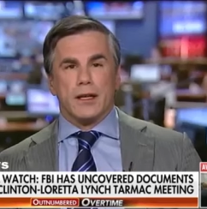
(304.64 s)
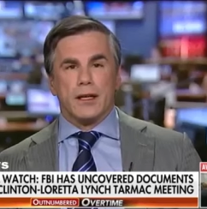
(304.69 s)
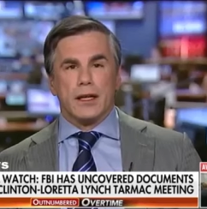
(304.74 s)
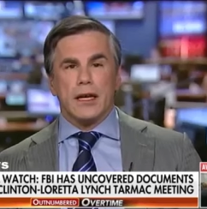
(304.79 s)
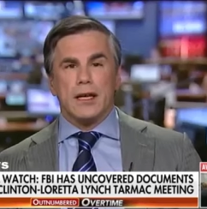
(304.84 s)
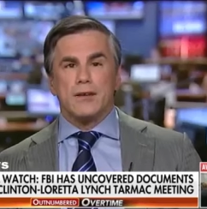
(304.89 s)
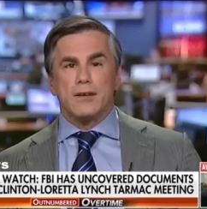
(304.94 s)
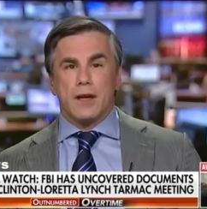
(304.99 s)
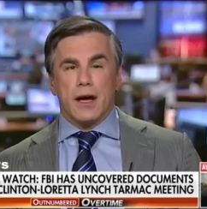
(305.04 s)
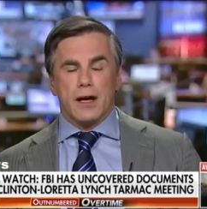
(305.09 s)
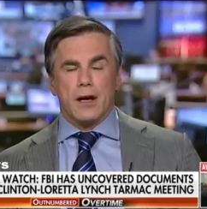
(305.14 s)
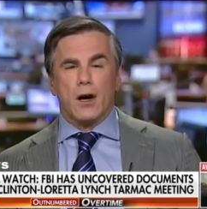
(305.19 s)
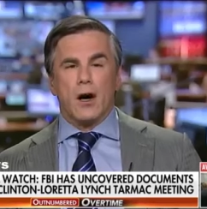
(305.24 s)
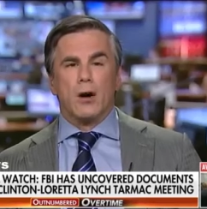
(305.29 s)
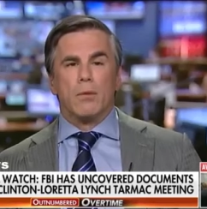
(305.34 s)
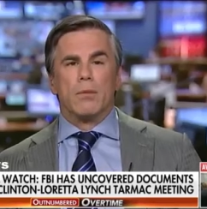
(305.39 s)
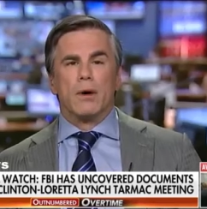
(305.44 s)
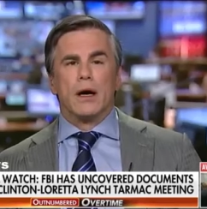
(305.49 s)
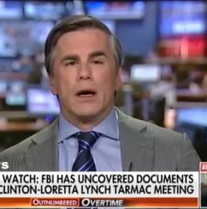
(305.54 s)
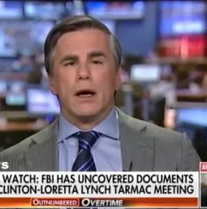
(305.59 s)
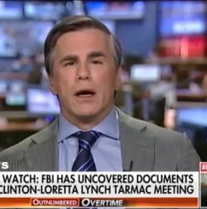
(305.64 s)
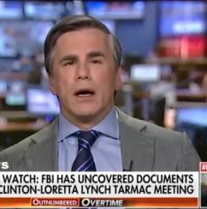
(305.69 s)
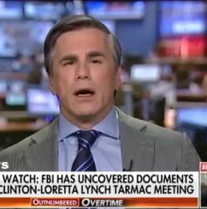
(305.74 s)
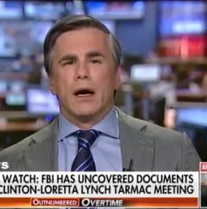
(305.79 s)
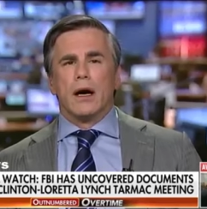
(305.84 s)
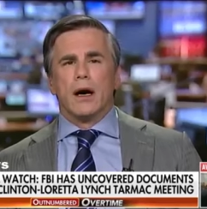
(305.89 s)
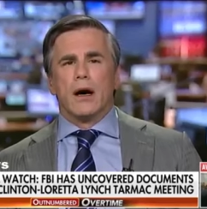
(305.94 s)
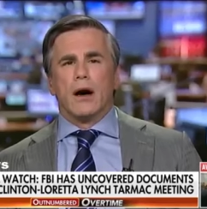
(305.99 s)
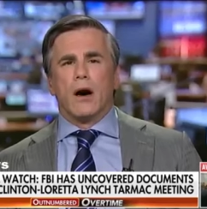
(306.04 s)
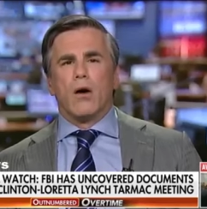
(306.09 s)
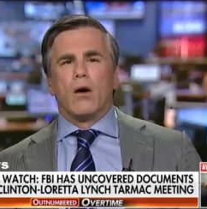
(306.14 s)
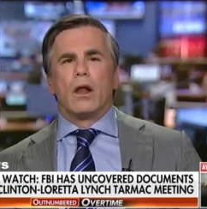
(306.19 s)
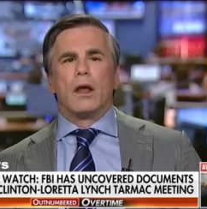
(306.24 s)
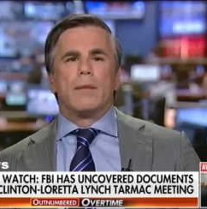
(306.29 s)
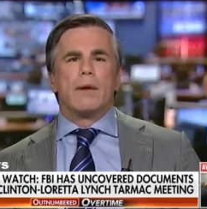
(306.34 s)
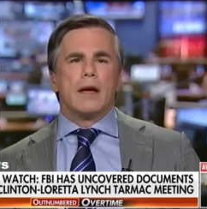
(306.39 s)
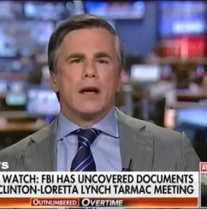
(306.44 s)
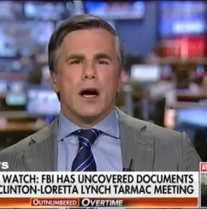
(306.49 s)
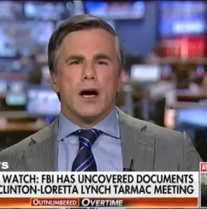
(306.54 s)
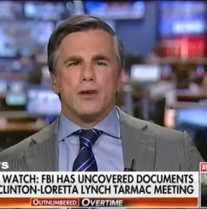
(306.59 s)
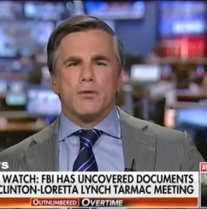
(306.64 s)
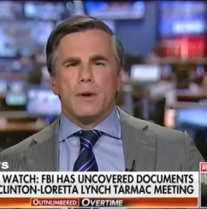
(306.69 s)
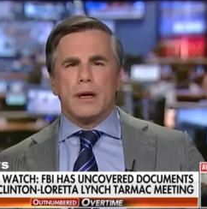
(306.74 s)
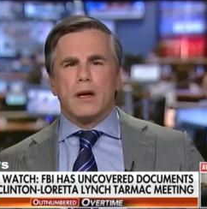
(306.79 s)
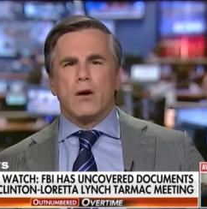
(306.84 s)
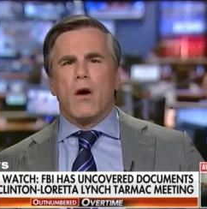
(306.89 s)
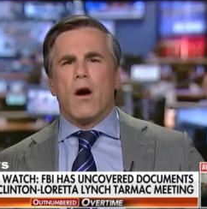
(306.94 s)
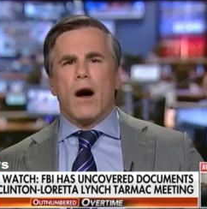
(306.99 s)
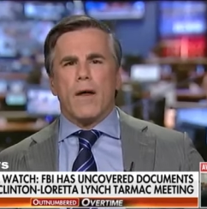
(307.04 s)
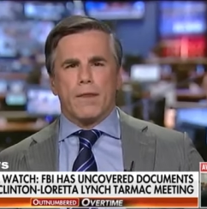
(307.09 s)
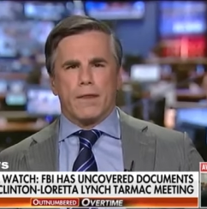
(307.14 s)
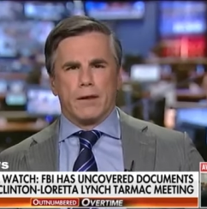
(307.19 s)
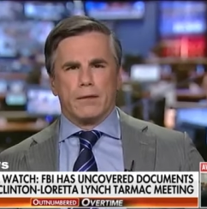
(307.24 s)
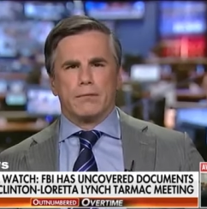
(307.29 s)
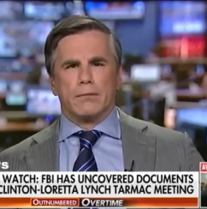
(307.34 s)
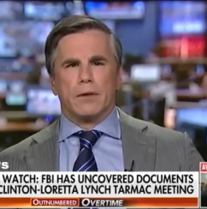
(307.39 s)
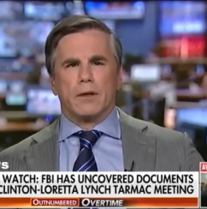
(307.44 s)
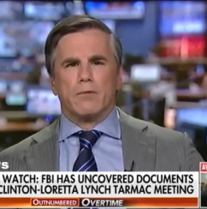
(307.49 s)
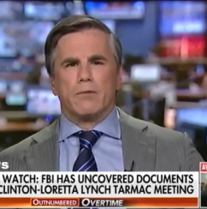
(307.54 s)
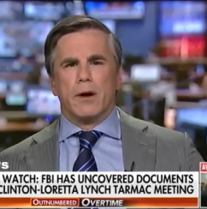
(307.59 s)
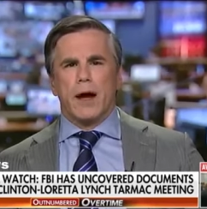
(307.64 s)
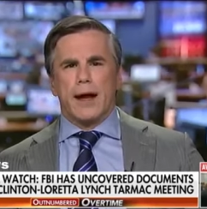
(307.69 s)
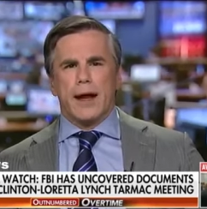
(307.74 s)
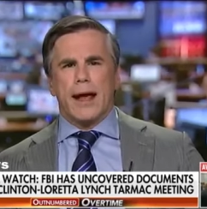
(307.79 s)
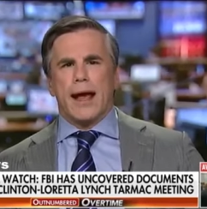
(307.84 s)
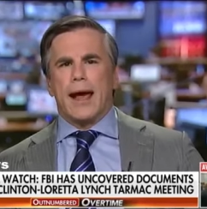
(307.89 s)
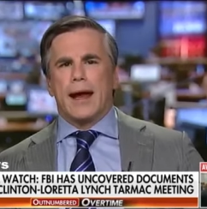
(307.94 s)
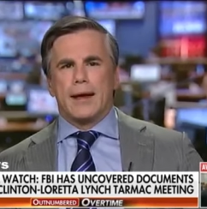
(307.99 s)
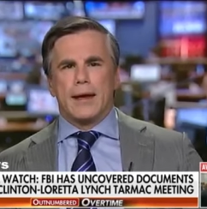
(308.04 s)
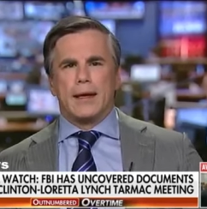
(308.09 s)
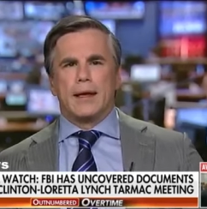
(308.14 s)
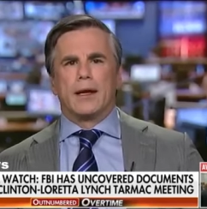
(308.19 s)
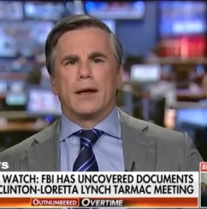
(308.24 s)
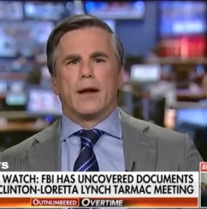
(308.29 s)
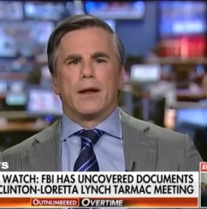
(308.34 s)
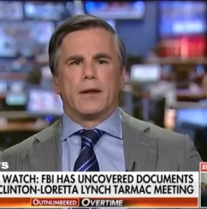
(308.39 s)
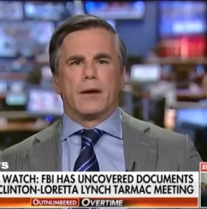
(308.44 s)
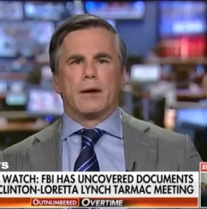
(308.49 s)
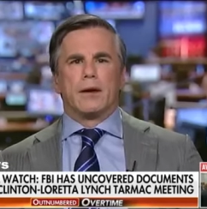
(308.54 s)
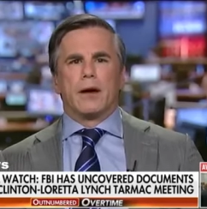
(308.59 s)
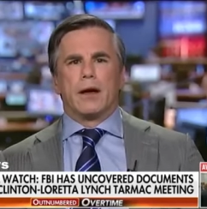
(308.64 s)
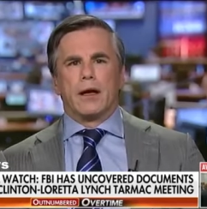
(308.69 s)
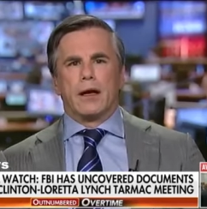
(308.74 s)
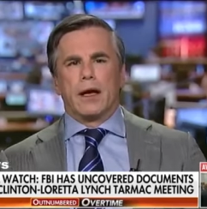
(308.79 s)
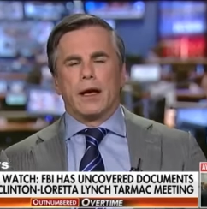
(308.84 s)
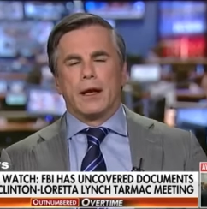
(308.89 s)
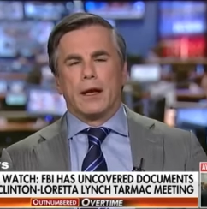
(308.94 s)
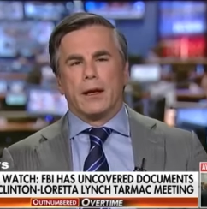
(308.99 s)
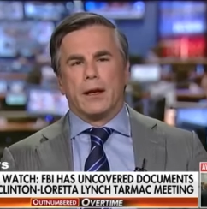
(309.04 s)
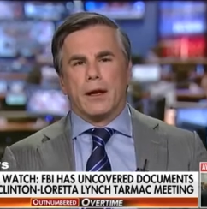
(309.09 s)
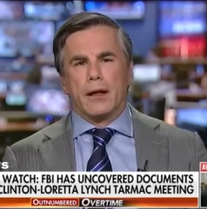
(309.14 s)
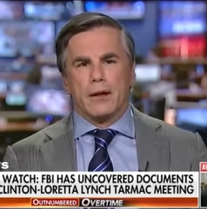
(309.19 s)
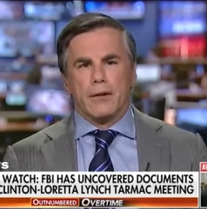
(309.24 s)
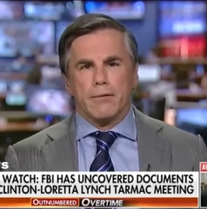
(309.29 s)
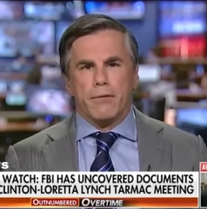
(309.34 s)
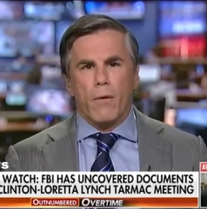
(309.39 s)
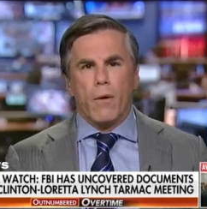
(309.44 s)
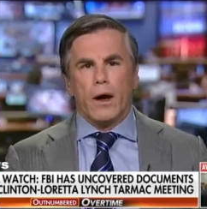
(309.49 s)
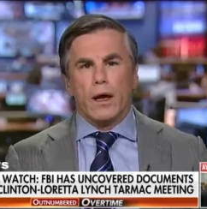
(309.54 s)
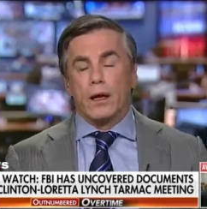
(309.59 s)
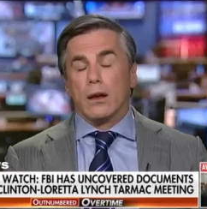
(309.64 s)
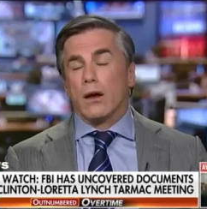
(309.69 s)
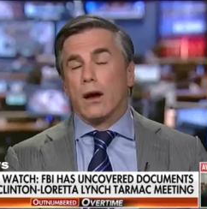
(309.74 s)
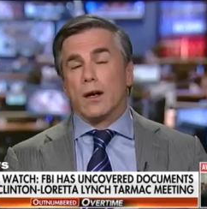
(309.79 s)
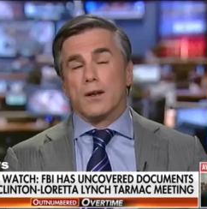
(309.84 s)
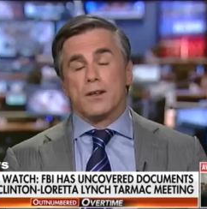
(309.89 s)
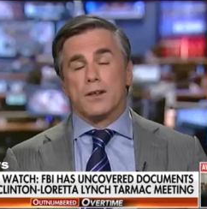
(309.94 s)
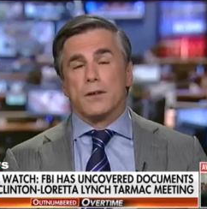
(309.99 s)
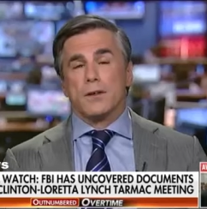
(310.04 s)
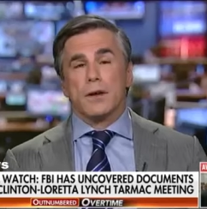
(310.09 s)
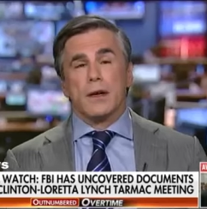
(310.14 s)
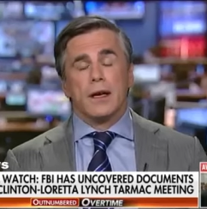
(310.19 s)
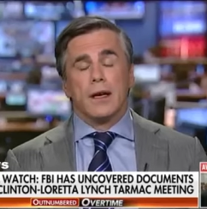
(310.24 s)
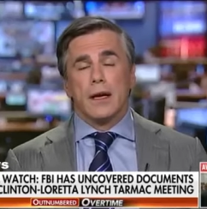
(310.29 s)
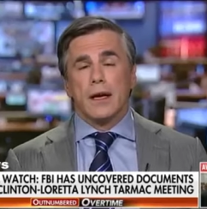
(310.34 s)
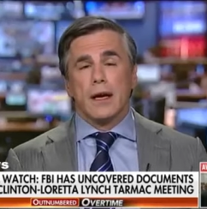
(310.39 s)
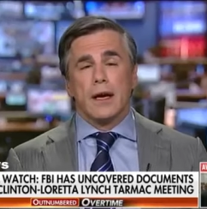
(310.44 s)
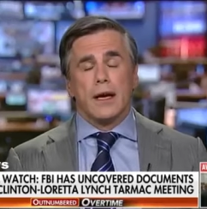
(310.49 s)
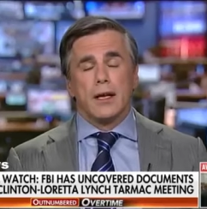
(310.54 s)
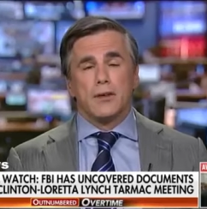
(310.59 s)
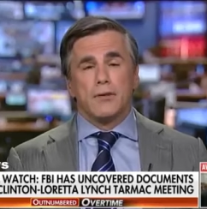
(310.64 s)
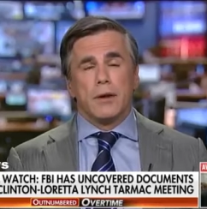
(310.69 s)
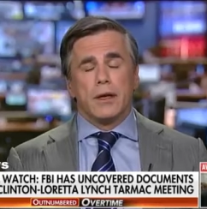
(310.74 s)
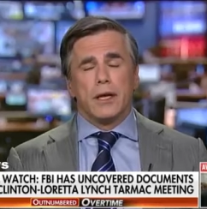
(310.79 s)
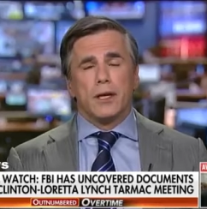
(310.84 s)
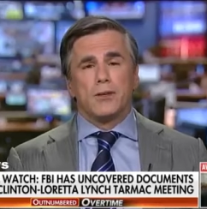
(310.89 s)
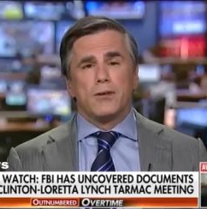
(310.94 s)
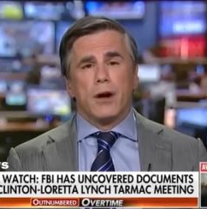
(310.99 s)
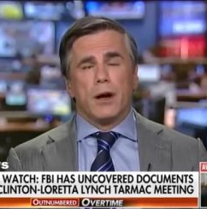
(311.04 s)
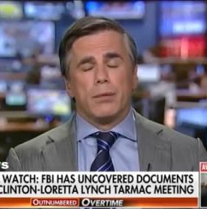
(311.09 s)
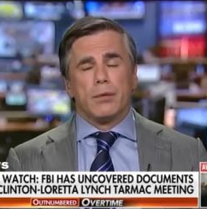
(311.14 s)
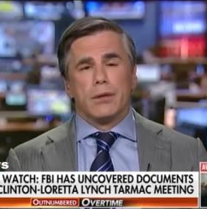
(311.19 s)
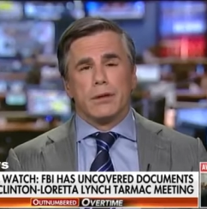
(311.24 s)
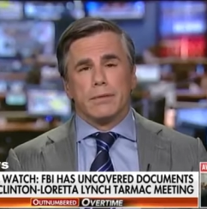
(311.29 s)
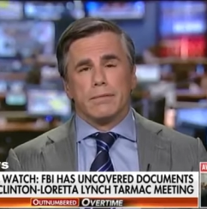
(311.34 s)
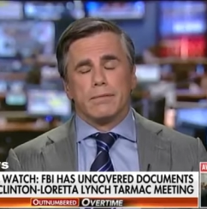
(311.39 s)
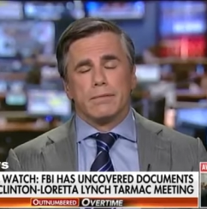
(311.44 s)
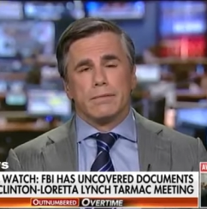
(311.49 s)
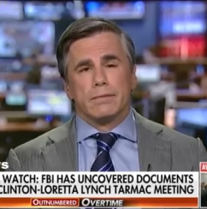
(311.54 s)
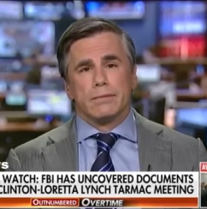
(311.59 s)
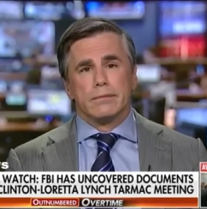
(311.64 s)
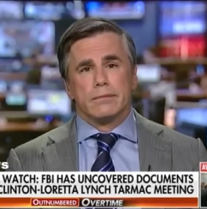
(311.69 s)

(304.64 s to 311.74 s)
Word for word: in the least, I hope, mm -hmm. only because we caught them red handed in, other, uh, in another FOIA lawsuit. It's really troubling.